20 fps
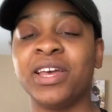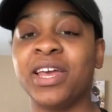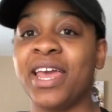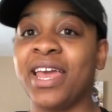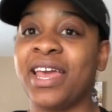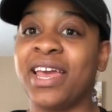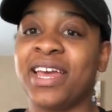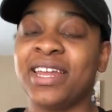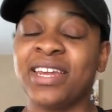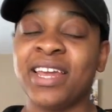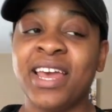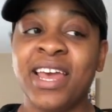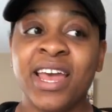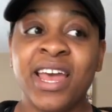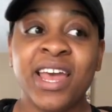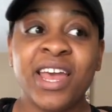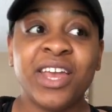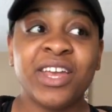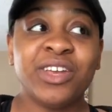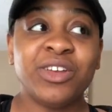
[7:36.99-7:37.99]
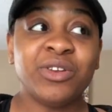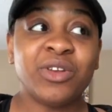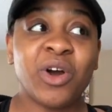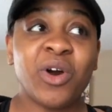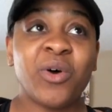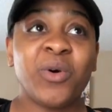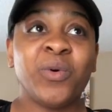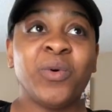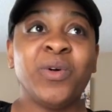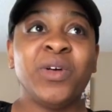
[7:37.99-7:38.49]
And, you
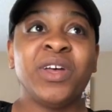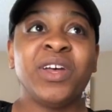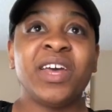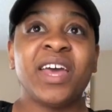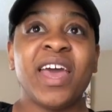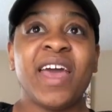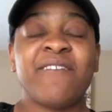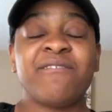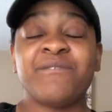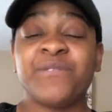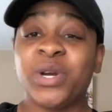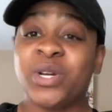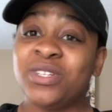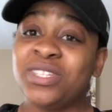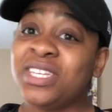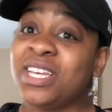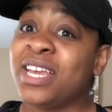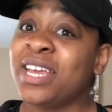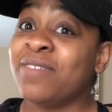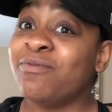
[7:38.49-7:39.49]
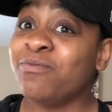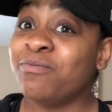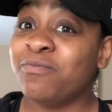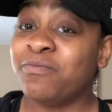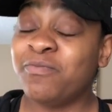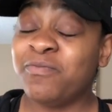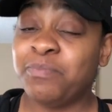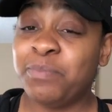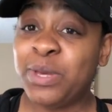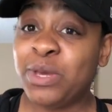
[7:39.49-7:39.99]
know, at first it can
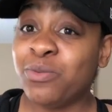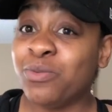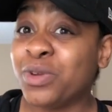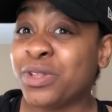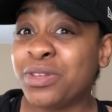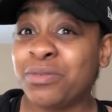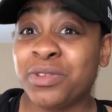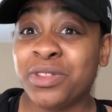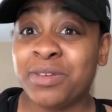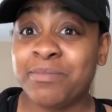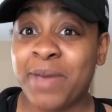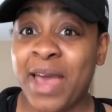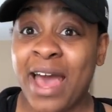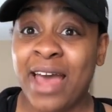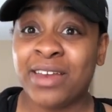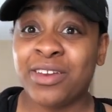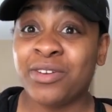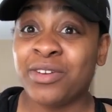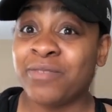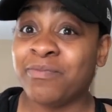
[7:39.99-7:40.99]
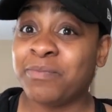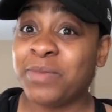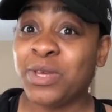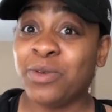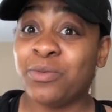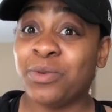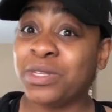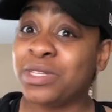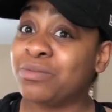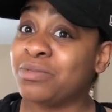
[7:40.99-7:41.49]
be really, really bad. You can
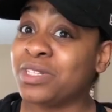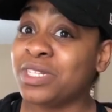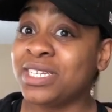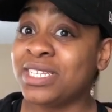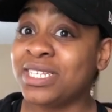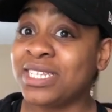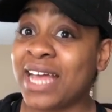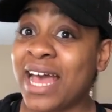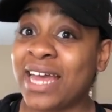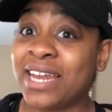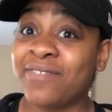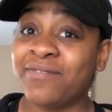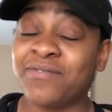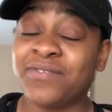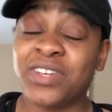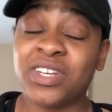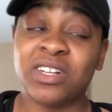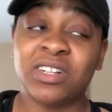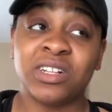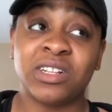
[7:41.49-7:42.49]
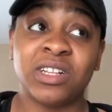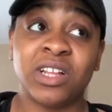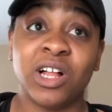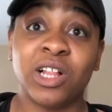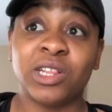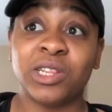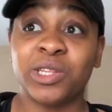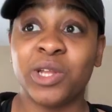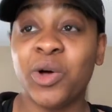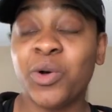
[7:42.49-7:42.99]
be really, really sad and feel
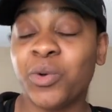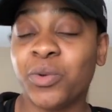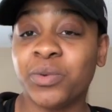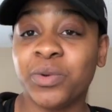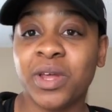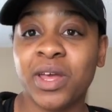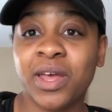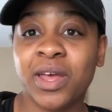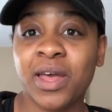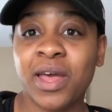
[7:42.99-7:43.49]
alone.